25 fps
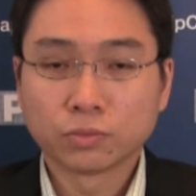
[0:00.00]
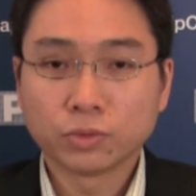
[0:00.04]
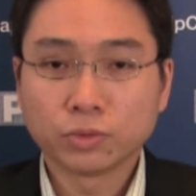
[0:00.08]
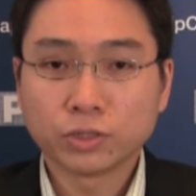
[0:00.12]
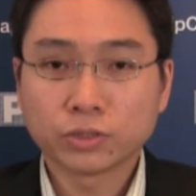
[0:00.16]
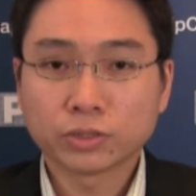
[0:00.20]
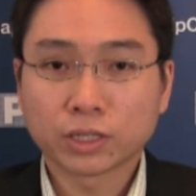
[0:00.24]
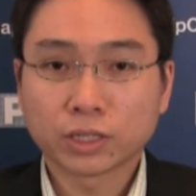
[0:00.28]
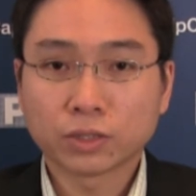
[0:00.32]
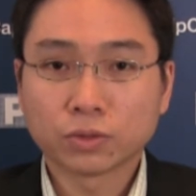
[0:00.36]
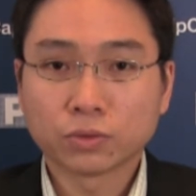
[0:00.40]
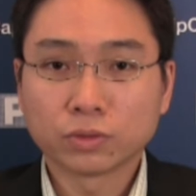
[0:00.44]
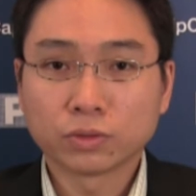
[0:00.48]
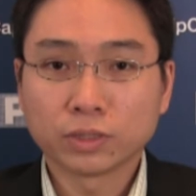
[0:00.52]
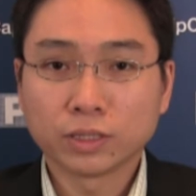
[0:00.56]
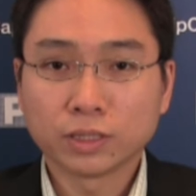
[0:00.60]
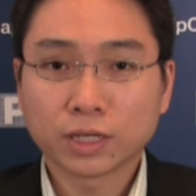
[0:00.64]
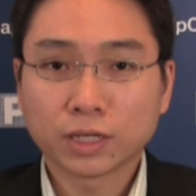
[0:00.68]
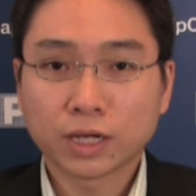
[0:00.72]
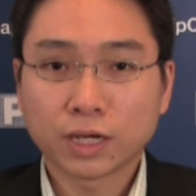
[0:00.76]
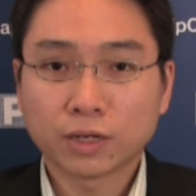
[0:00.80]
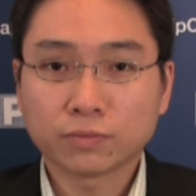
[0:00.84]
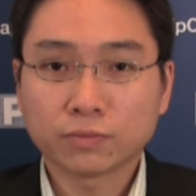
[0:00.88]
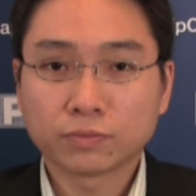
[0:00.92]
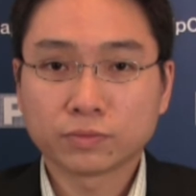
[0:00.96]
which are only
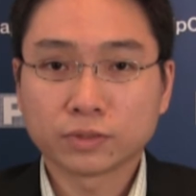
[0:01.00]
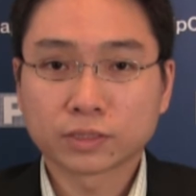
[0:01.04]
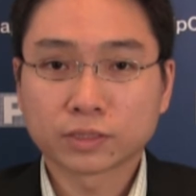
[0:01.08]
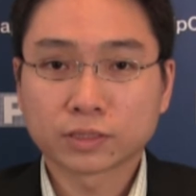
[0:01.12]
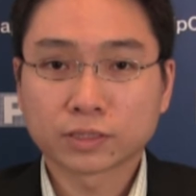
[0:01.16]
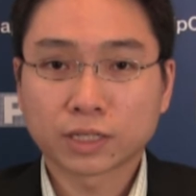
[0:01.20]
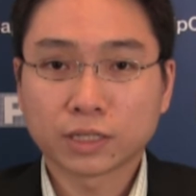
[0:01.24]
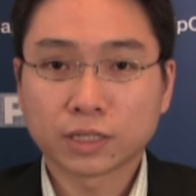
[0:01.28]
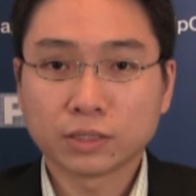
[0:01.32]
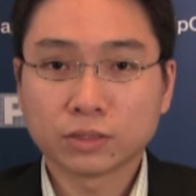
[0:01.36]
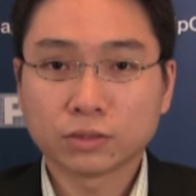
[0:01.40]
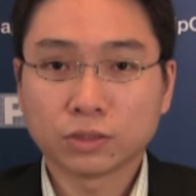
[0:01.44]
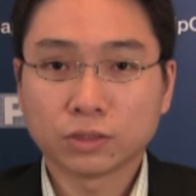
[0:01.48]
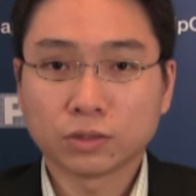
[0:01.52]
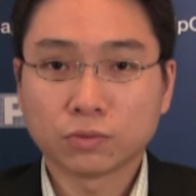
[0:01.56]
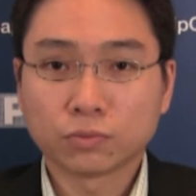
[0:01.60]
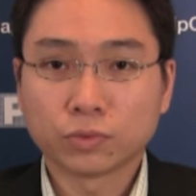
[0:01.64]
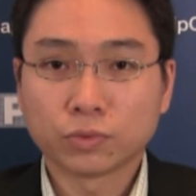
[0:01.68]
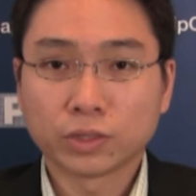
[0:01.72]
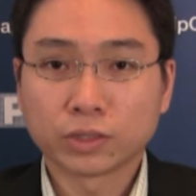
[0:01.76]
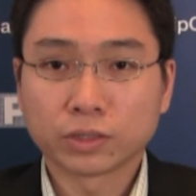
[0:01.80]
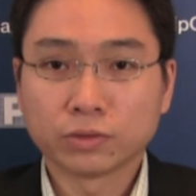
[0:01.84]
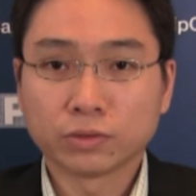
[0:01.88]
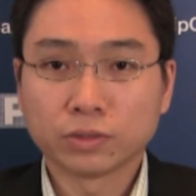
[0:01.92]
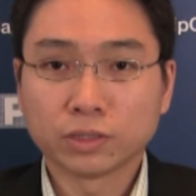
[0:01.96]
half the size
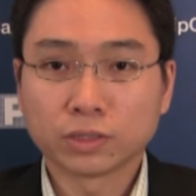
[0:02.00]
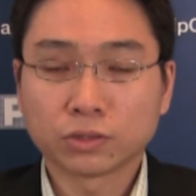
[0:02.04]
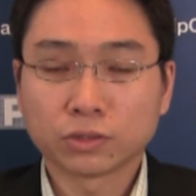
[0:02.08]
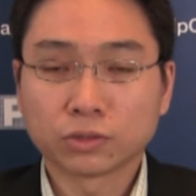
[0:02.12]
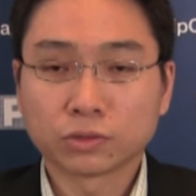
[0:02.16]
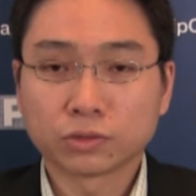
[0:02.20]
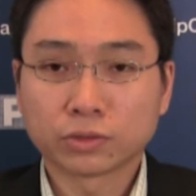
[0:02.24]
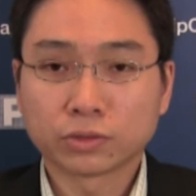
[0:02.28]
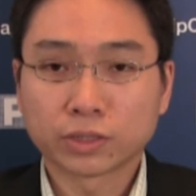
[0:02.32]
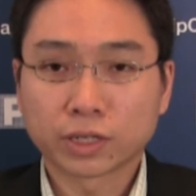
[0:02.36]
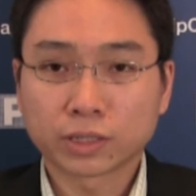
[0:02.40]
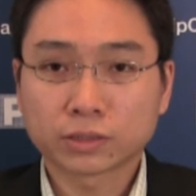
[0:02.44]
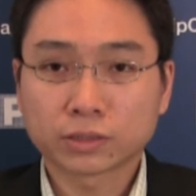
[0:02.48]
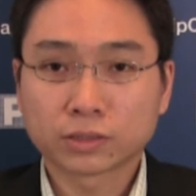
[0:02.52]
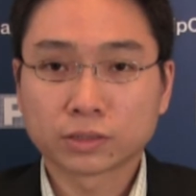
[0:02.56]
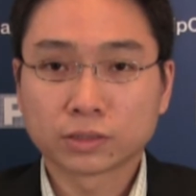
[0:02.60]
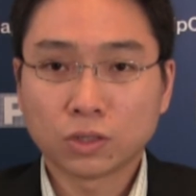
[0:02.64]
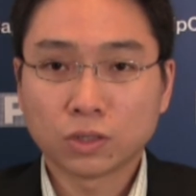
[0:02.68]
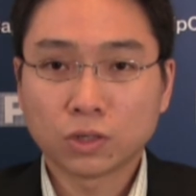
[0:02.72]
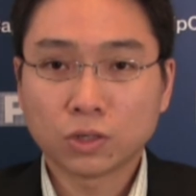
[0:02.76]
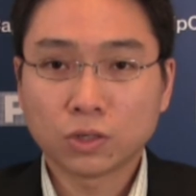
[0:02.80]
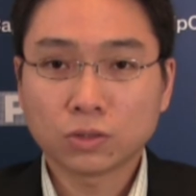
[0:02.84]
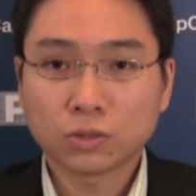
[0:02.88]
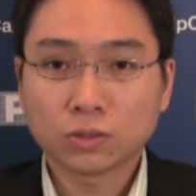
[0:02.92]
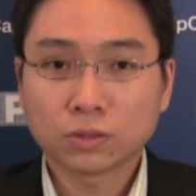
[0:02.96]
of regular contracts,
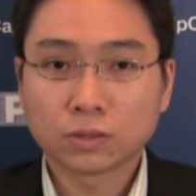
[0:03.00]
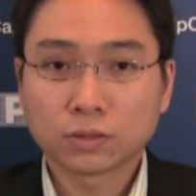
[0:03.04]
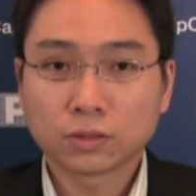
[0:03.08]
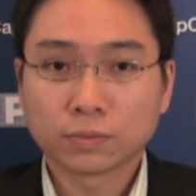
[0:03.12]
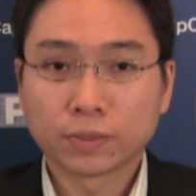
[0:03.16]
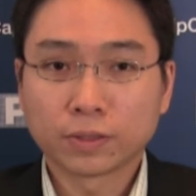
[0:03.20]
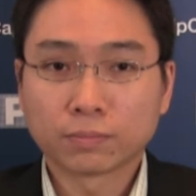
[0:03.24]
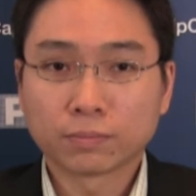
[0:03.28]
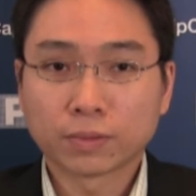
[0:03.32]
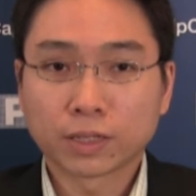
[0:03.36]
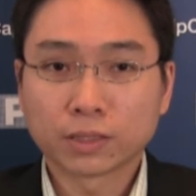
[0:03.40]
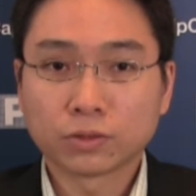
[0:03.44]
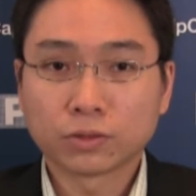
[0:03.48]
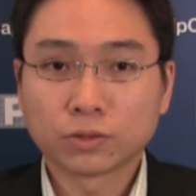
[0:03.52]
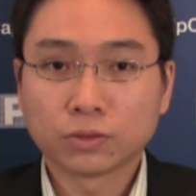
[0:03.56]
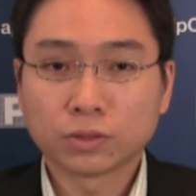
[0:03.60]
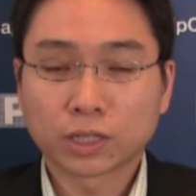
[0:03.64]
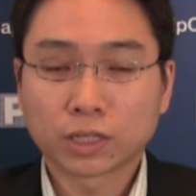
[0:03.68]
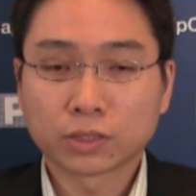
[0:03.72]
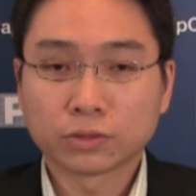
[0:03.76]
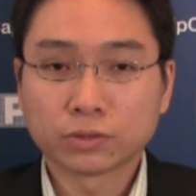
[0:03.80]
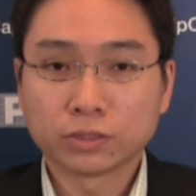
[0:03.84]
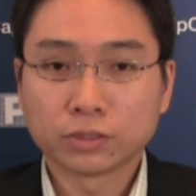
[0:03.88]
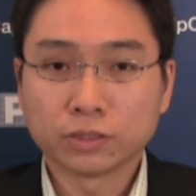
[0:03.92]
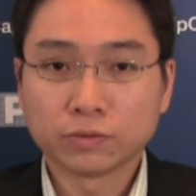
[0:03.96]
or the micro
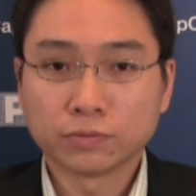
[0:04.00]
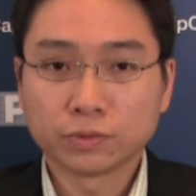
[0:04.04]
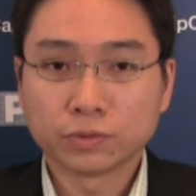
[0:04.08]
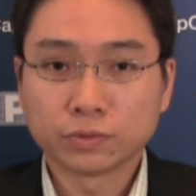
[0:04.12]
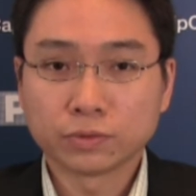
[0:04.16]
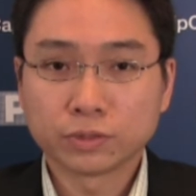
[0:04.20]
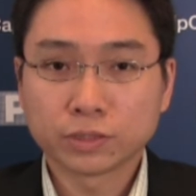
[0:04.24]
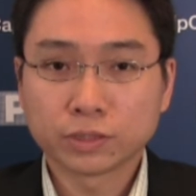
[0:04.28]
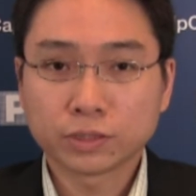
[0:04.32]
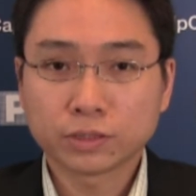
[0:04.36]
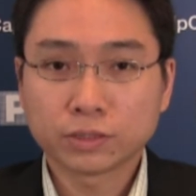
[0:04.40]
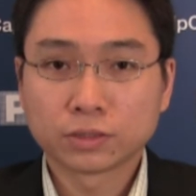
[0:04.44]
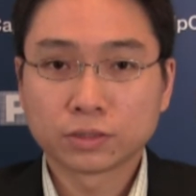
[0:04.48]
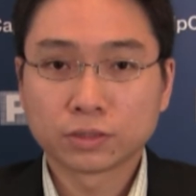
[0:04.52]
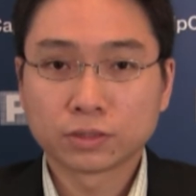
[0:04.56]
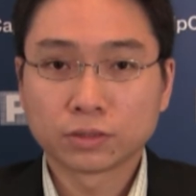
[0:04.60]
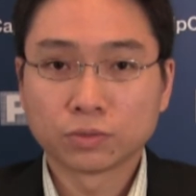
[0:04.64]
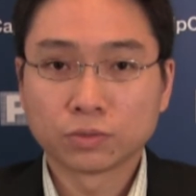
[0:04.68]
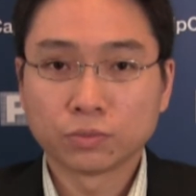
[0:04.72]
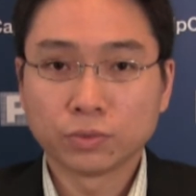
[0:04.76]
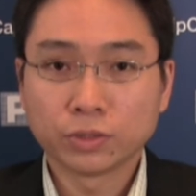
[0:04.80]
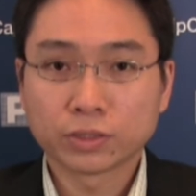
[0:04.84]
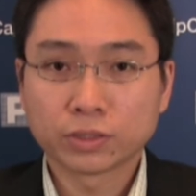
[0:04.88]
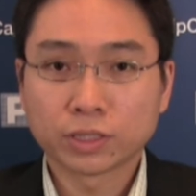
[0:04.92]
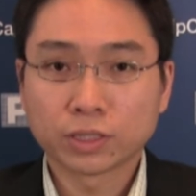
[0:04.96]
currency futures,
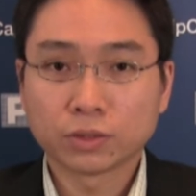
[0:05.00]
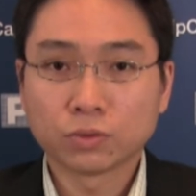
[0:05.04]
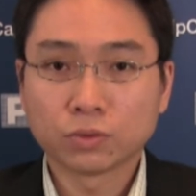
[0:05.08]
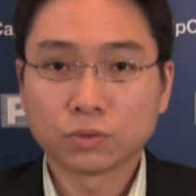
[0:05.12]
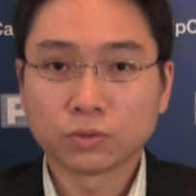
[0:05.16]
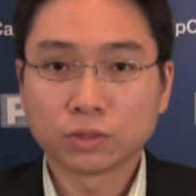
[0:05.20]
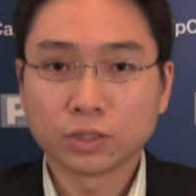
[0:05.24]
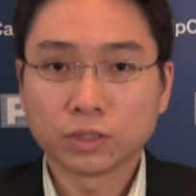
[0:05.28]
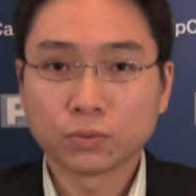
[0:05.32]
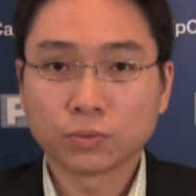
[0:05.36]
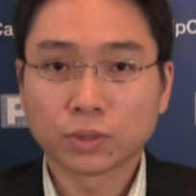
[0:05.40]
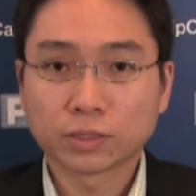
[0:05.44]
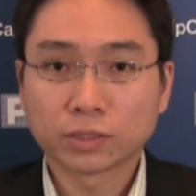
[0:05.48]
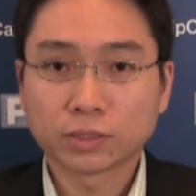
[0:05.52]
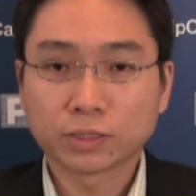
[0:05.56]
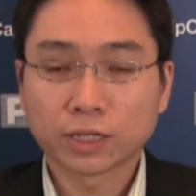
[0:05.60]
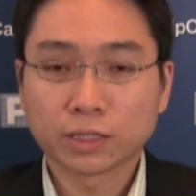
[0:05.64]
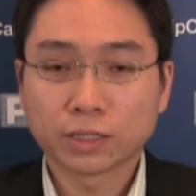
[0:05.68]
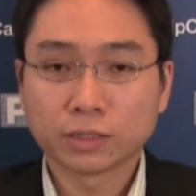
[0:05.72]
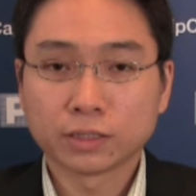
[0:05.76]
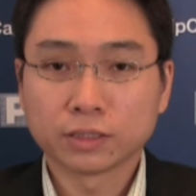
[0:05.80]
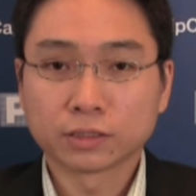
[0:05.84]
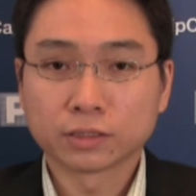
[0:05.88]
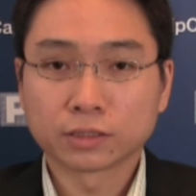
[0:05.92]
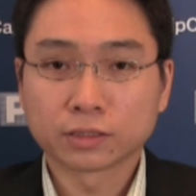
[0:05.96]
which are only
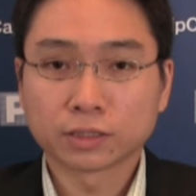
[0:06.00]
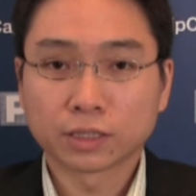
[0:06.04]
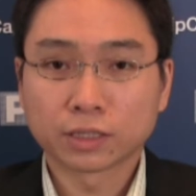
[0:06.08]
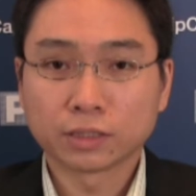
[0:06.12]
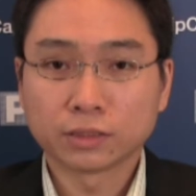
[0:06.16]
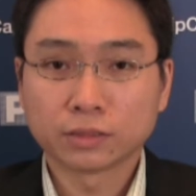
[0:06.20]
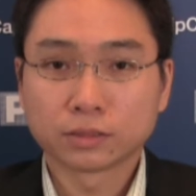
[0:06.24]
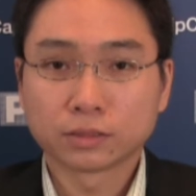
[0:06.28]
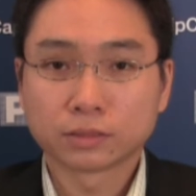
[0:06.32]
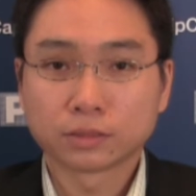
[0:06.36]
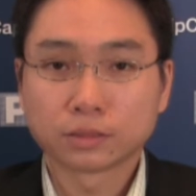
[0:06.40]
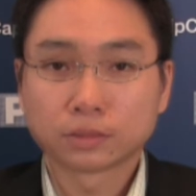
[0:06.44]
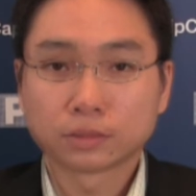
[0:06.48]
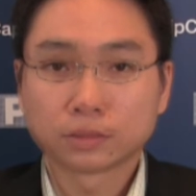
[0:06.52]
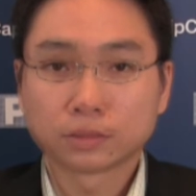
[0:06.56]
one-tenth in size.